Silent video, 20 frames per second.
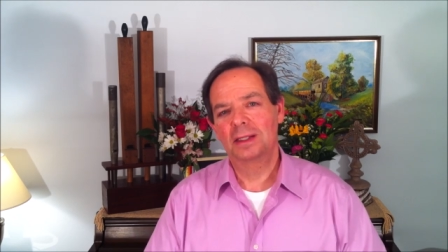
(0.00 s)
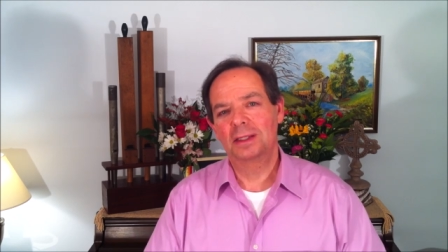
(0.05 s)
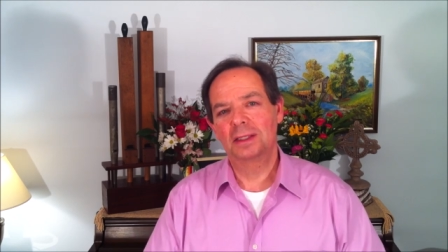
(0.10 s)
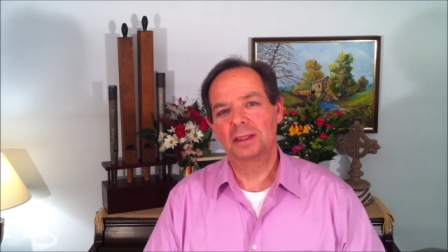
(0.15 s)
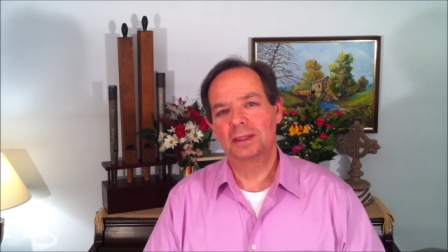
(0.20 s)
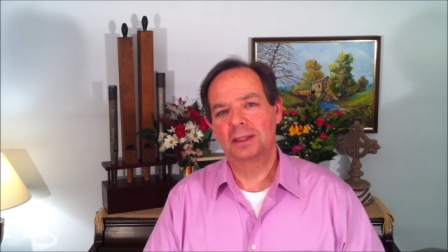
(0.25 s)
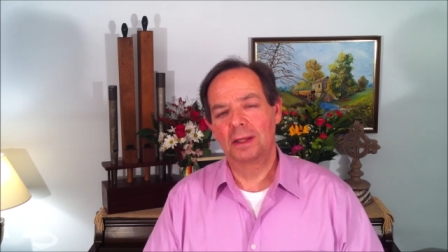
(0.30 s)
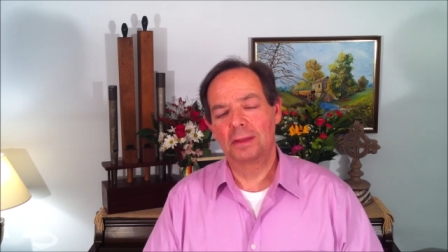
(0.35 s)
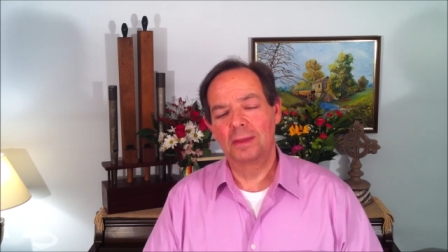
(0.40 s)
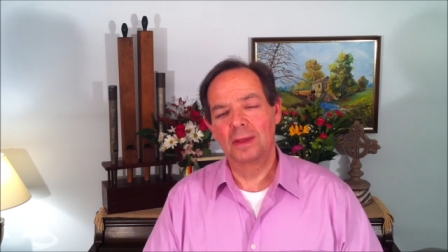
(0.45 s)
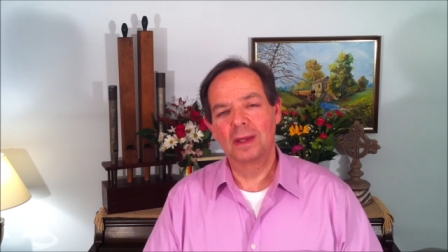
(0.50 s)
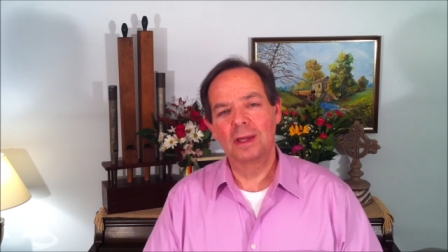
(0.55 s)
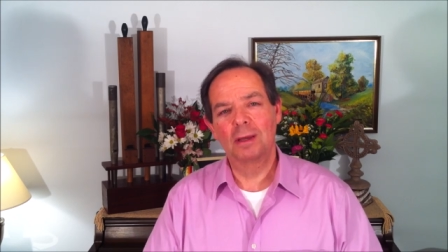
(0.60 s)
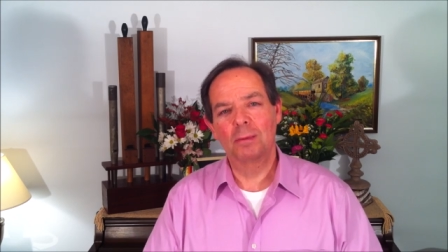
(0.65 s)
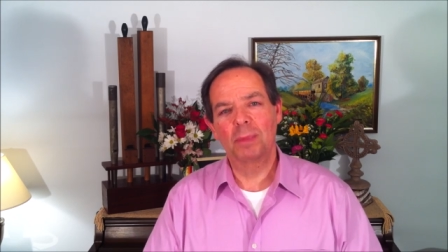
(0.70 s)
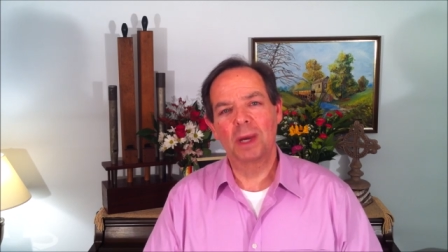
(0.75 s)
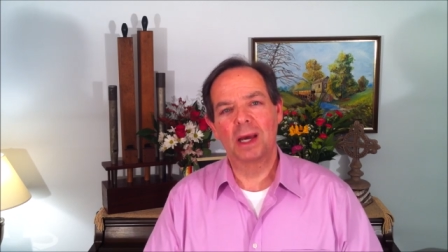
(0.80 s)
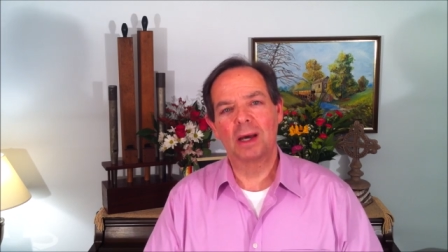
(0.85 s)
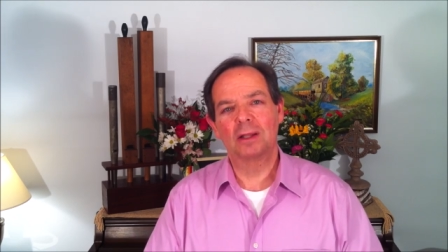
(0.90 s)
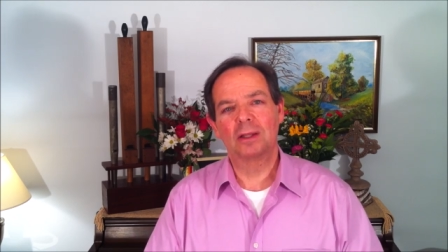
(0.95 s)
just to think
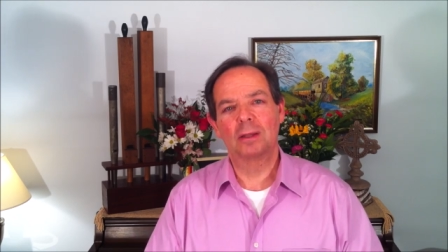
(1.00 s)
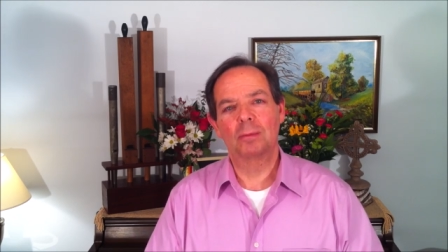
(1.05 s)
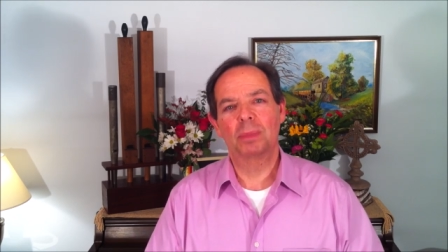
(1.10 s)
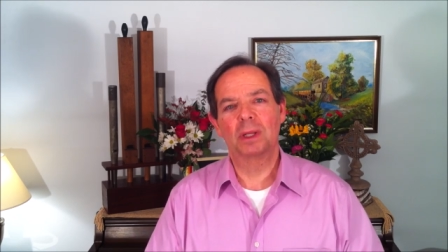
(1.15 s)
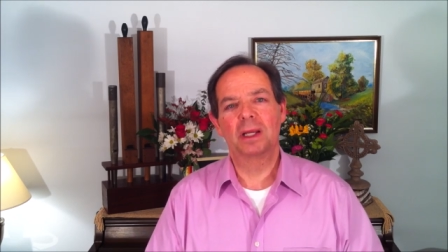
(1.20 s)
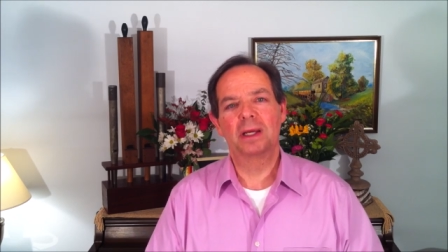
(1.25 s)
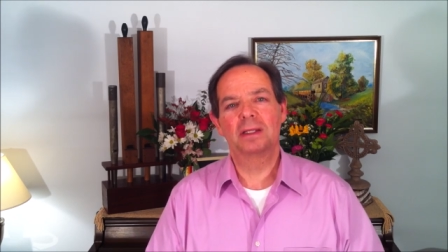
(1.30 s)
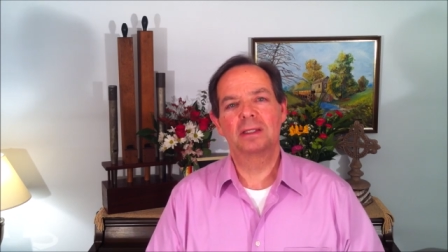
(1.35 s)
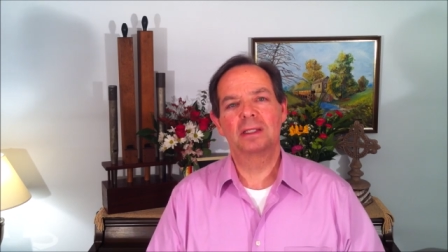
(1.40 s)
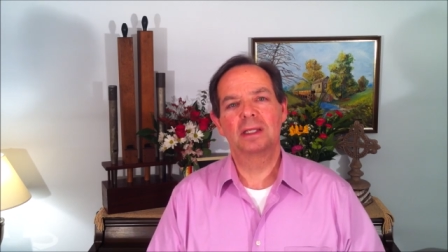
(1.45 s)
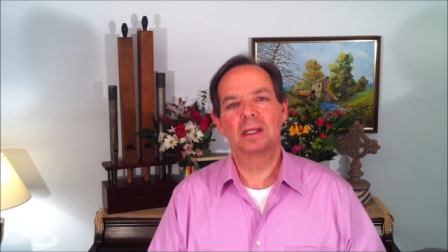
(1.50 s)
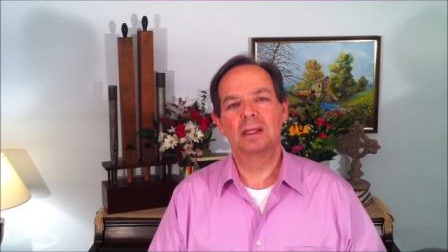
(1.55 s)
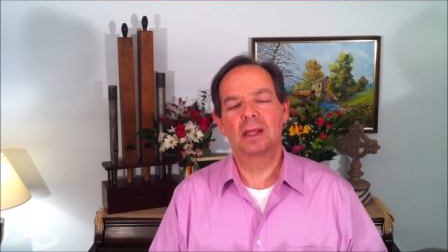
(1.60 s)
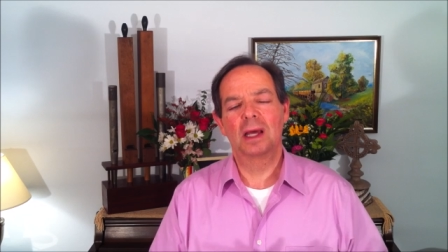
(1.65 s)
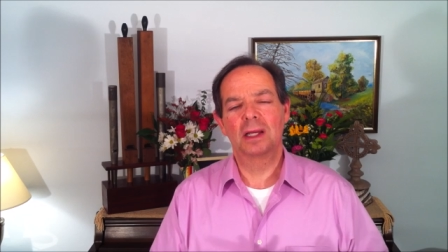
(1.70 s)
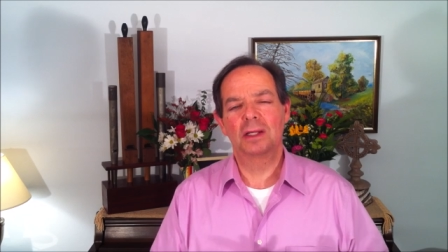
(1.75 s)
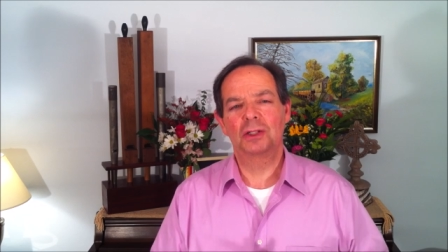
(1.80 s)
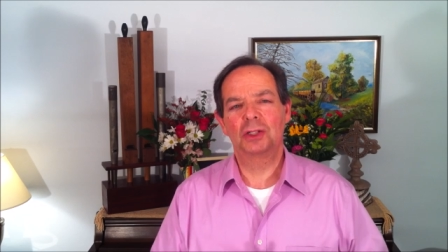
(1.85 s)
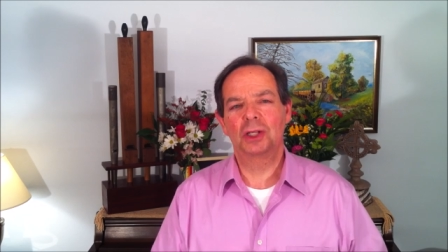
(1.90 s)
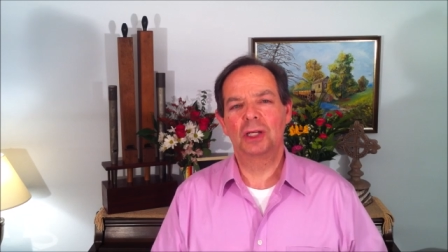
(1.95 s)
about the blessing
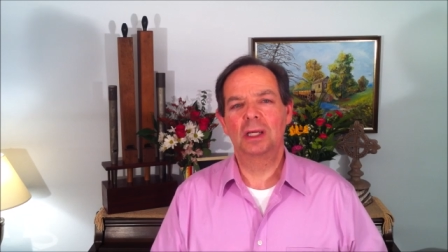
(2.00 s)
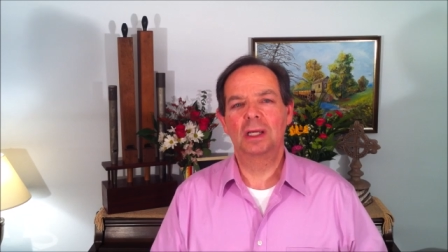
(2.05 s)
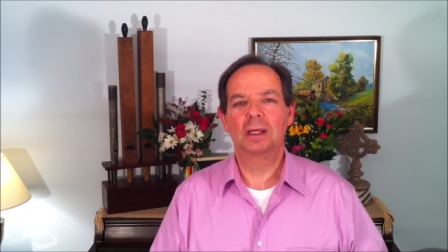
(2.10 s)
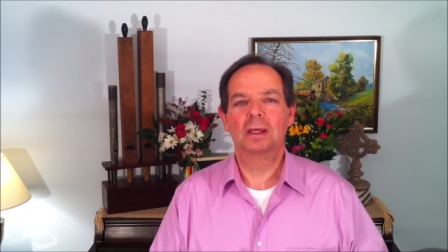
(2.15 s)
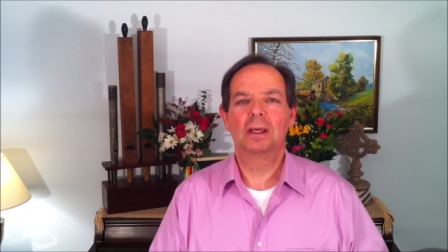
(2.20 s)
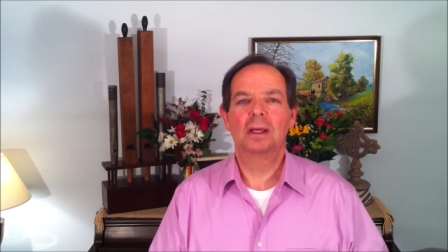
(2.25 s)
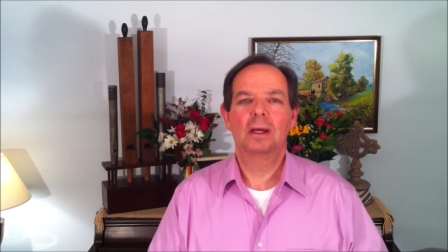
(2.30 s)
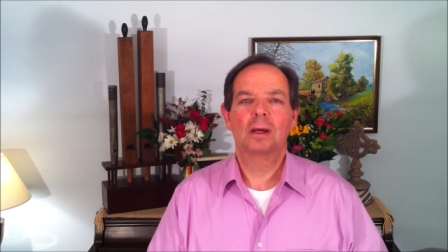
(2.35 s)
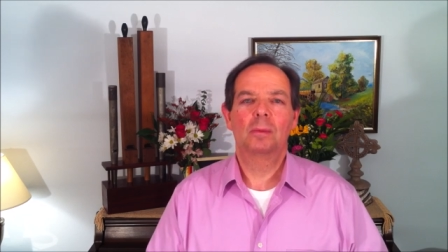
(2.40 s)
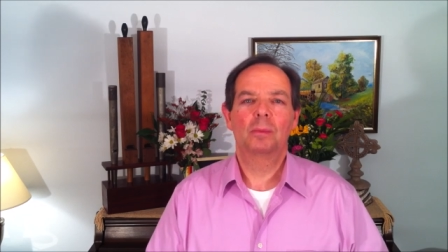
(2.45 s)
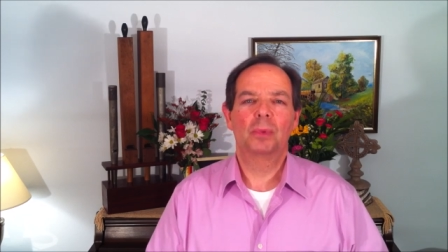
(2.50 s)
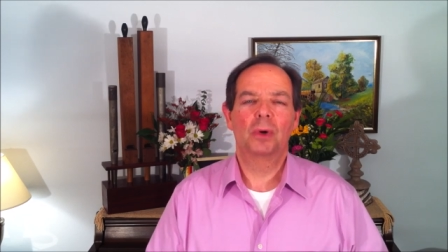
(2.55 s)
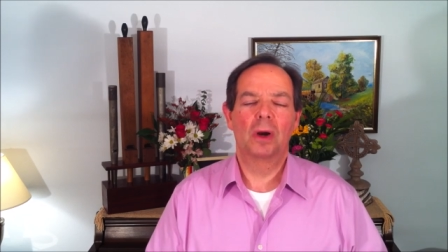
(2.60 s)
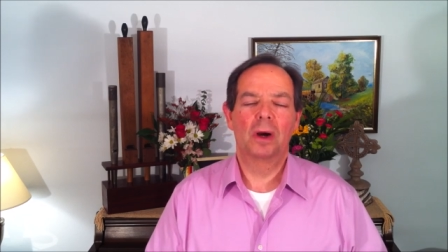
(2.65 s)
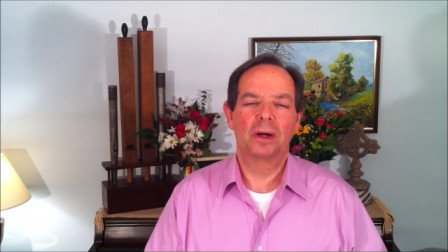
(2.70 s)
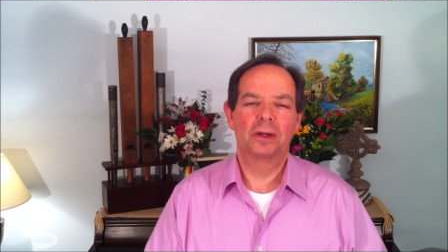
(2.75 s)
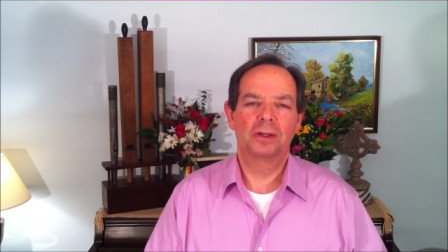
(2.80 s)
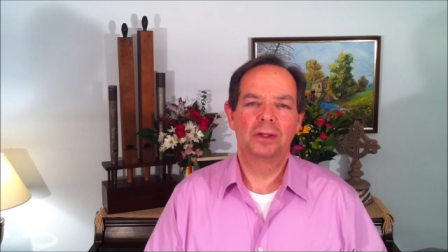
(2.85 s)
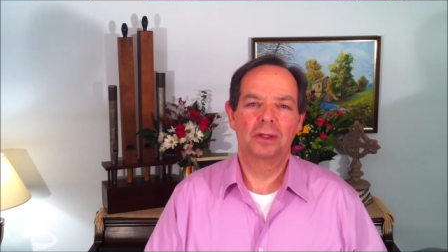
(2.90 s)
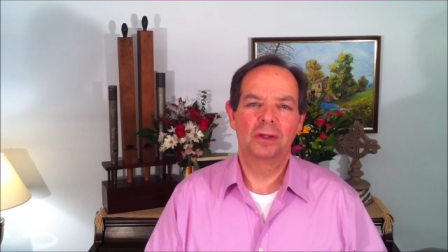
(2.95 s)
that she
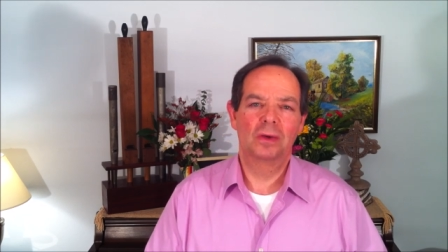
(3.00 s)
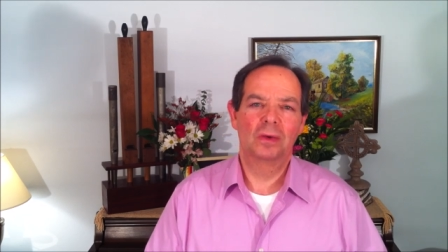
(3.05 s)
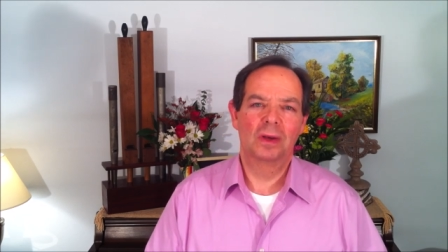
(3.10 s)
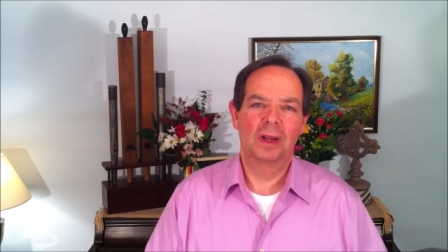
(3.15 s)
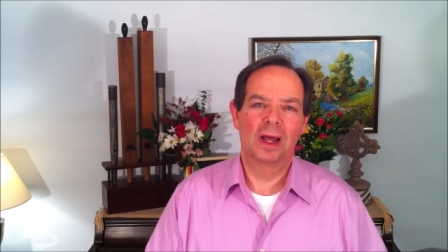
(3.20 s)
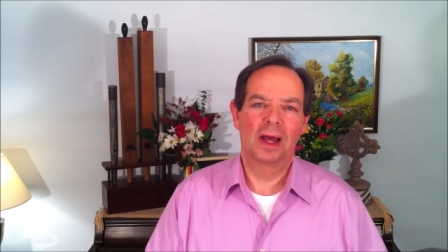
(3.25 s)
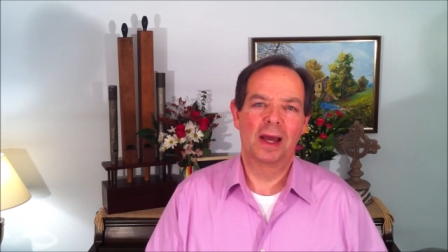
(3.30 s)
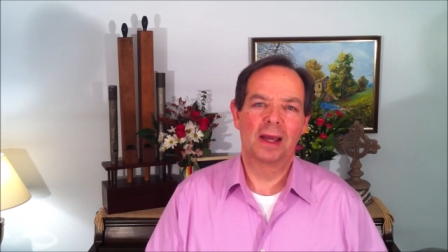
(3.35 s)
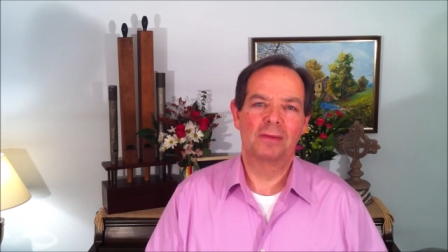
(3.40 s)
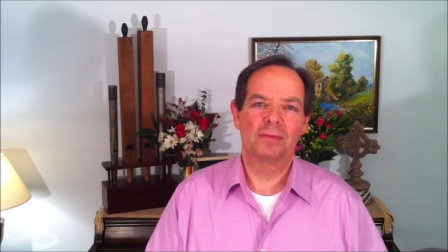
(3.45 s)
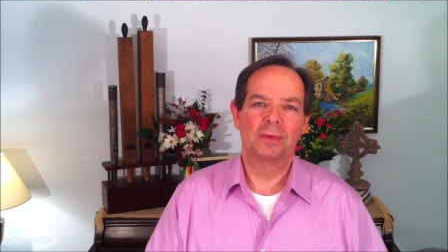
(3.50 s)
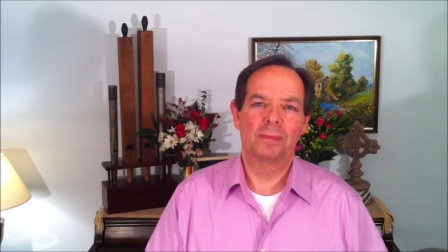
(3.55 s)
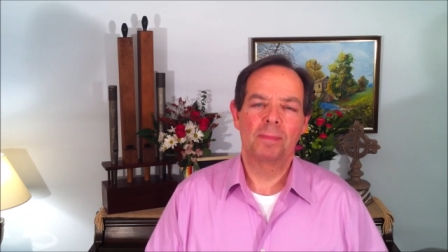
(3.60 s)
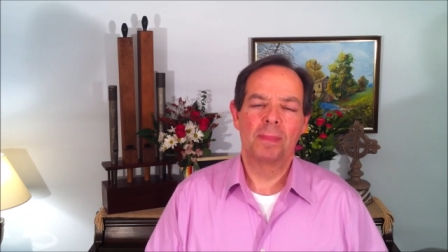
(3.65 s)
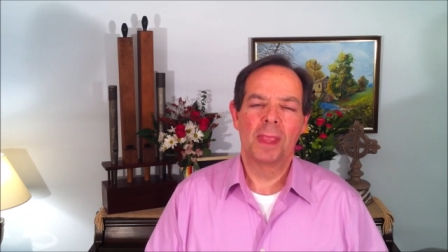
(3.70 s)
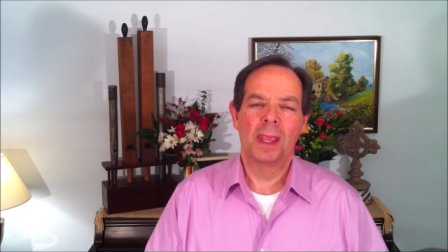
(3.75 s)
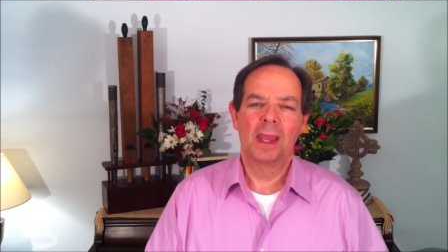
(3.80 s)
brought to your life.